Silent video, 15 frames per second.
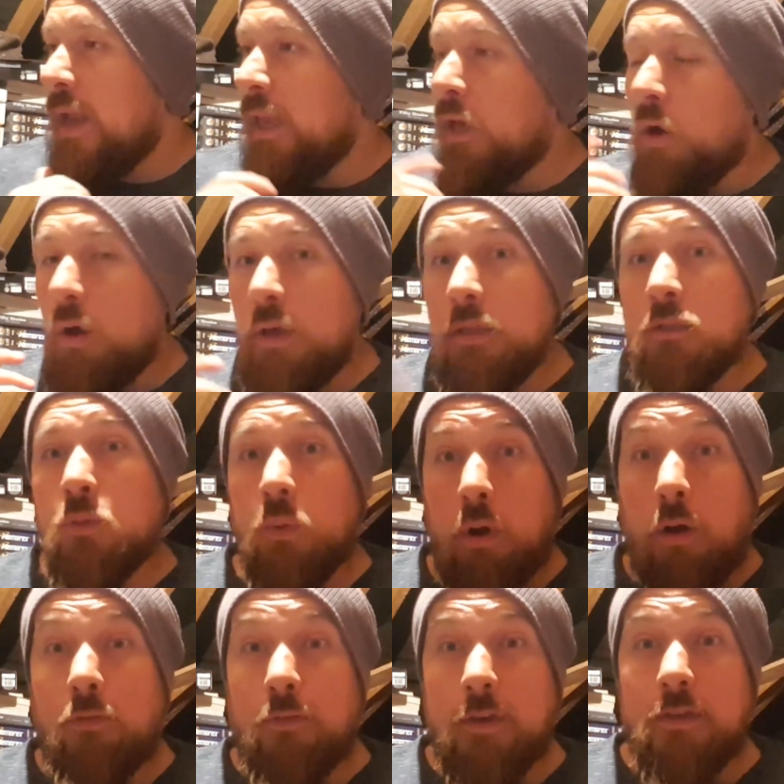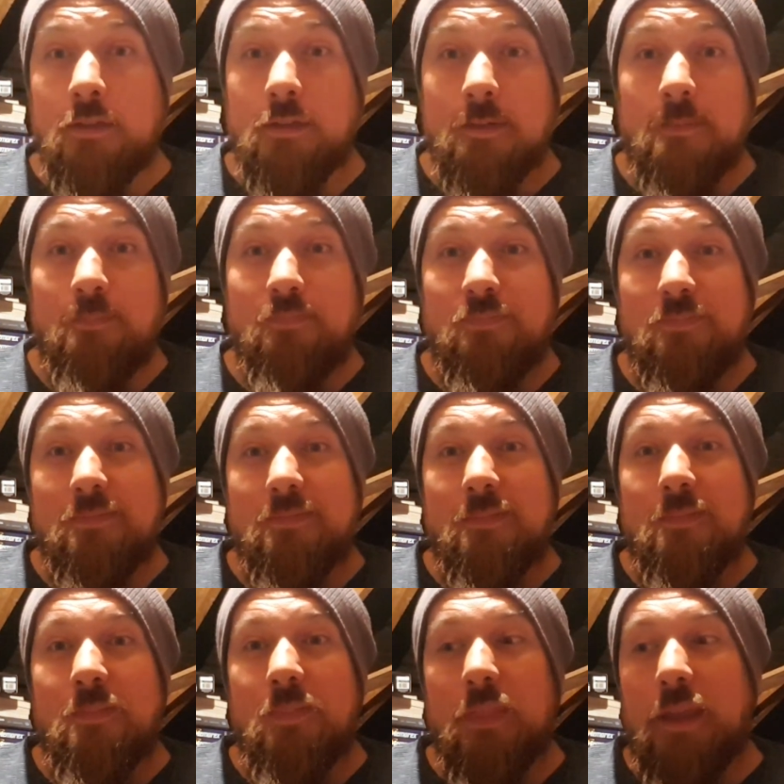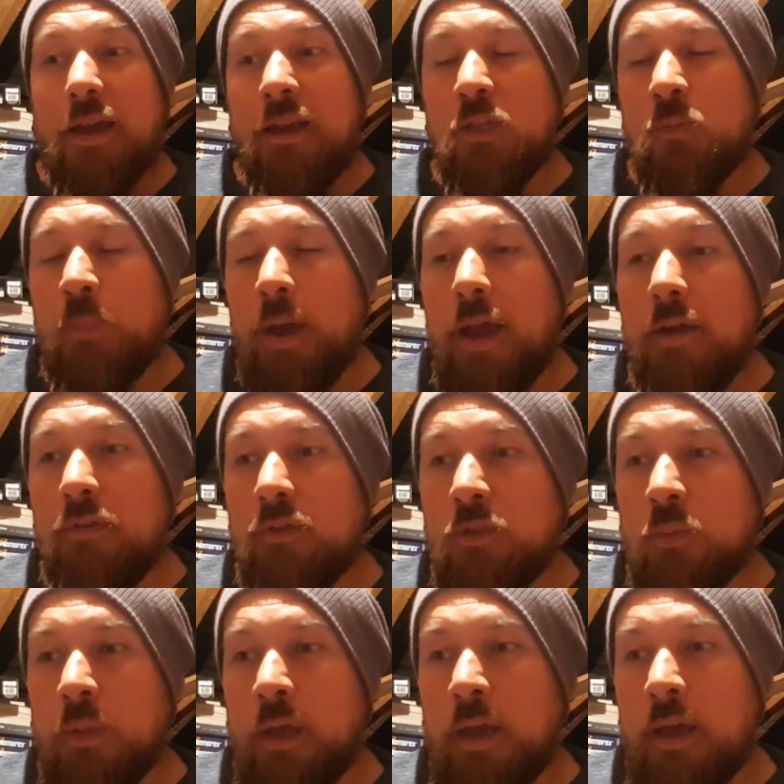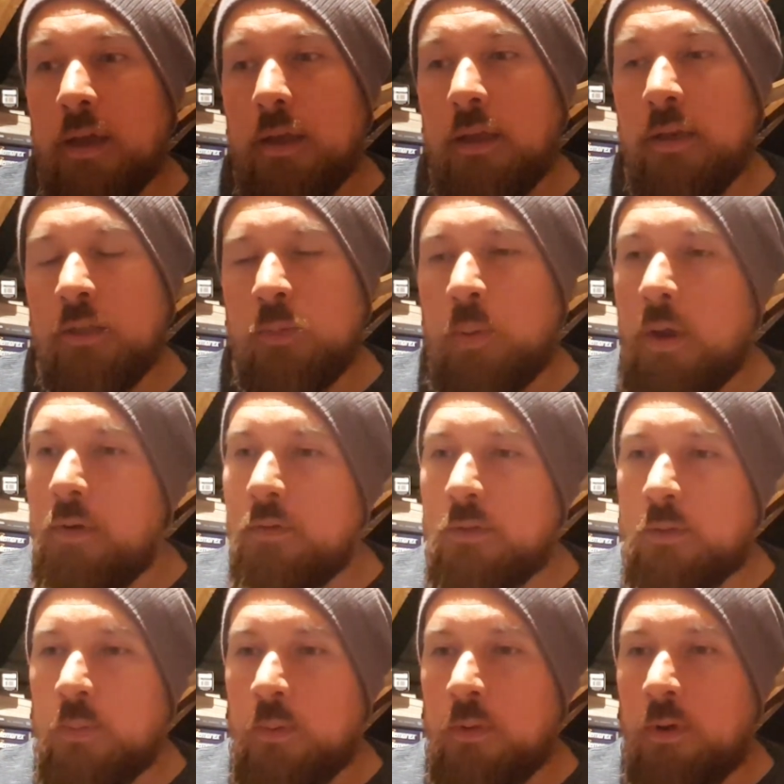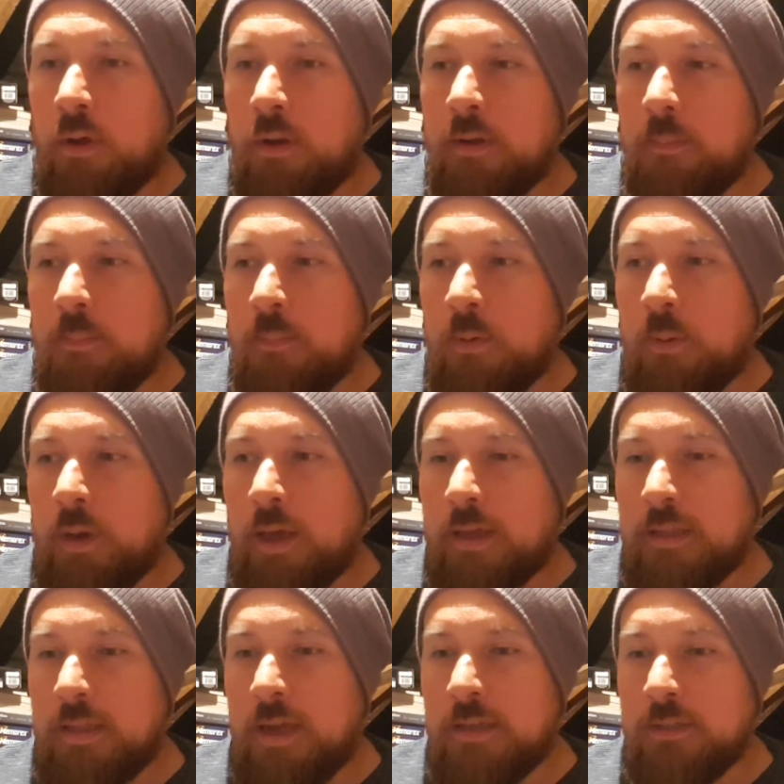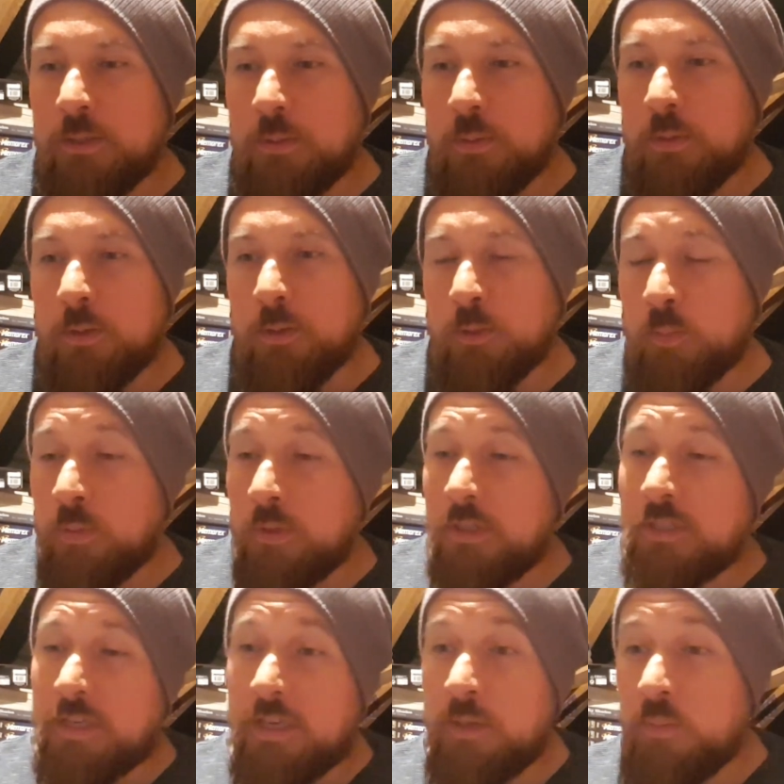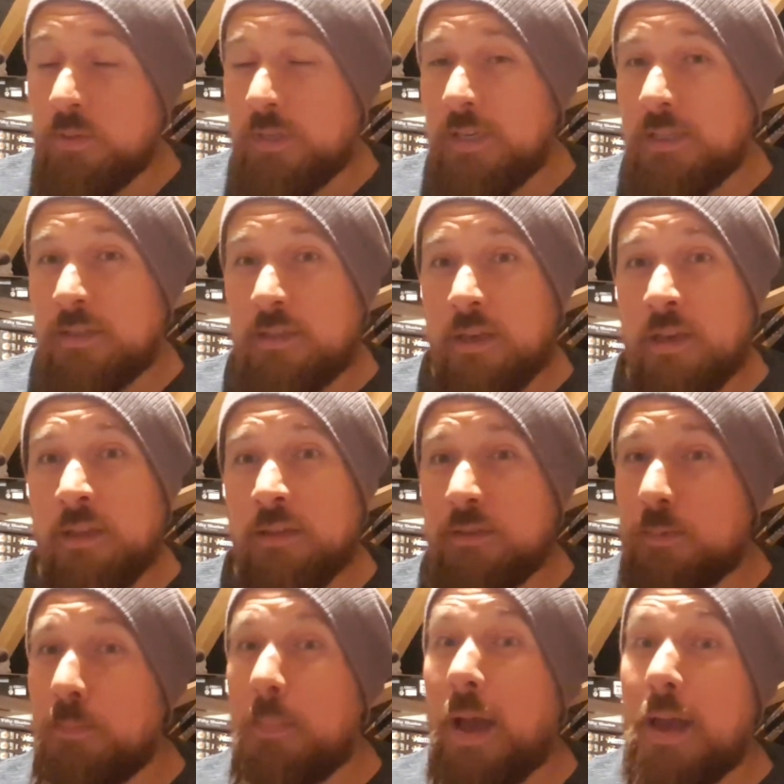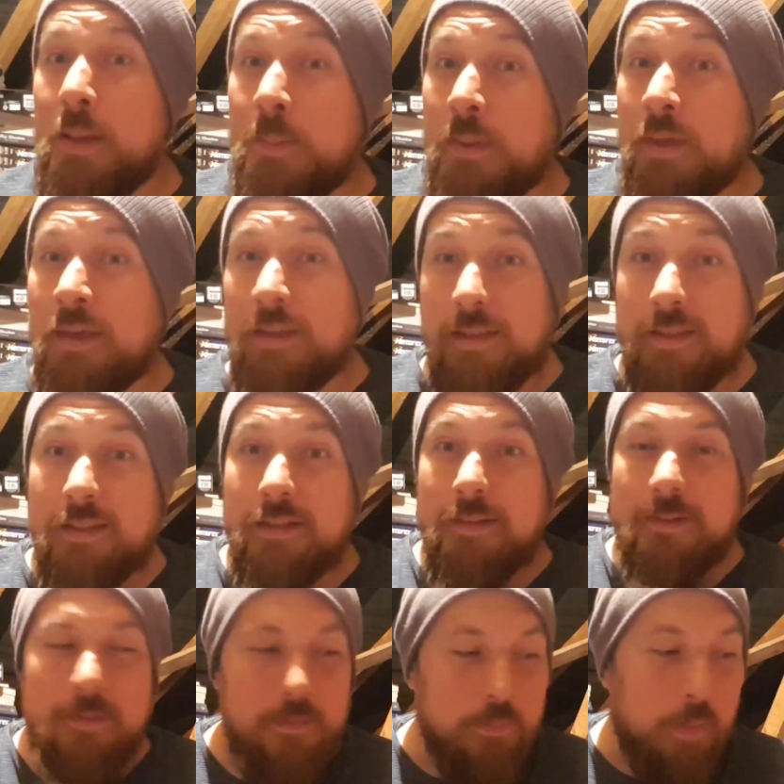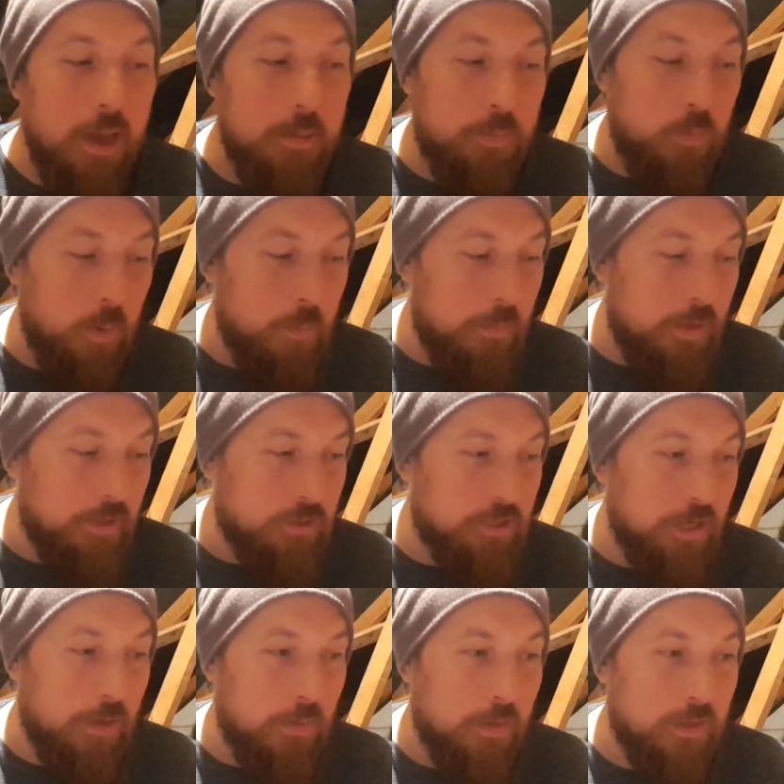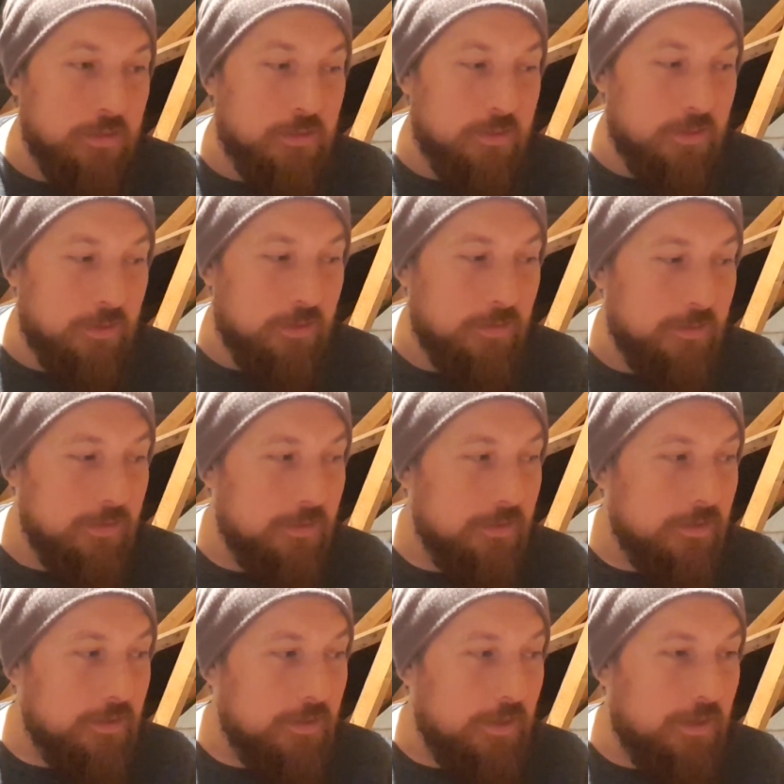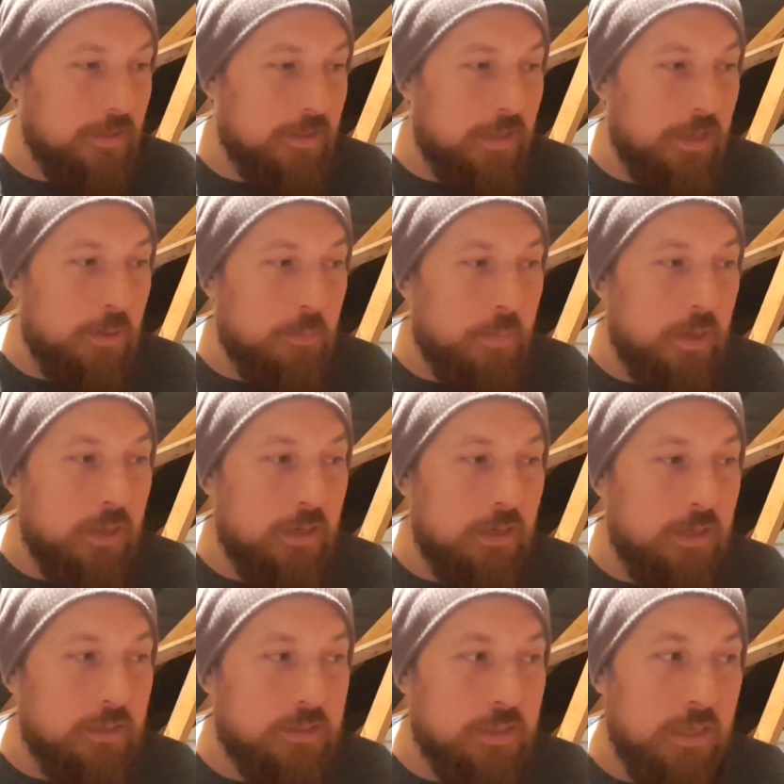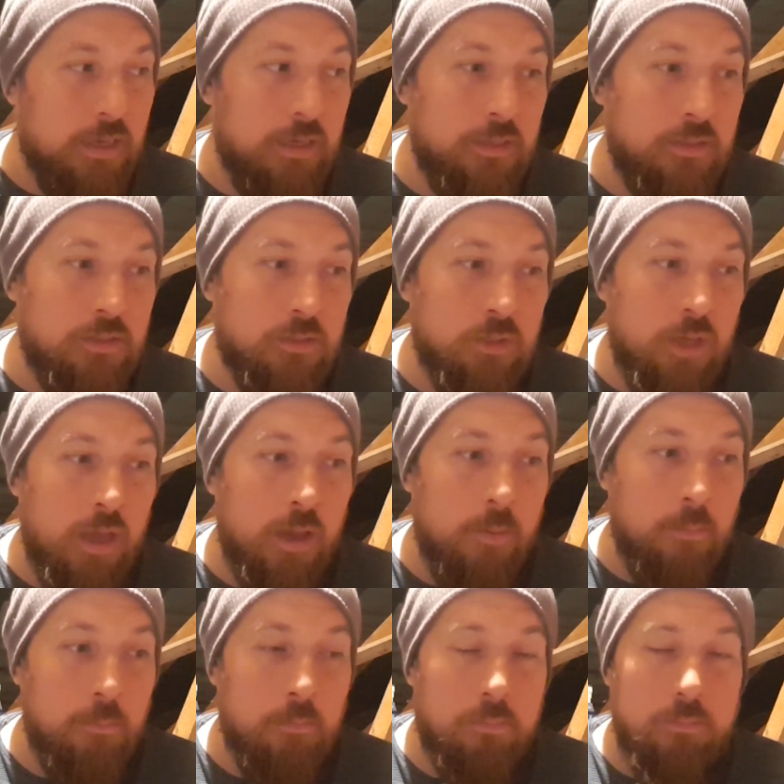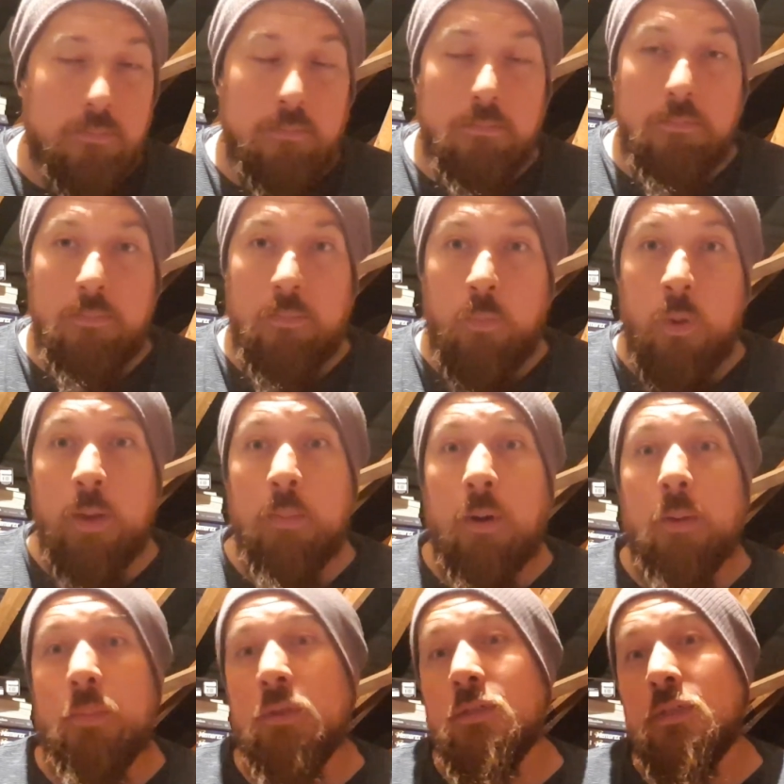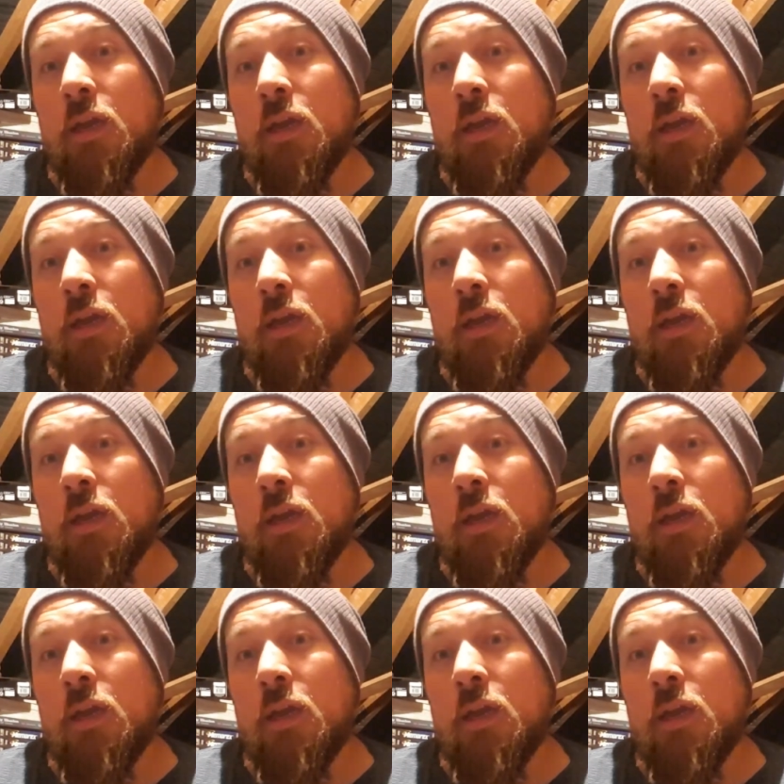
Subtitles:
and he got into an office, and his parents were there, and his parents were a lot more lackadaisical than us. But this kid was in his teens. Maybe when me and Shell get to Liam being in his teens, we might be the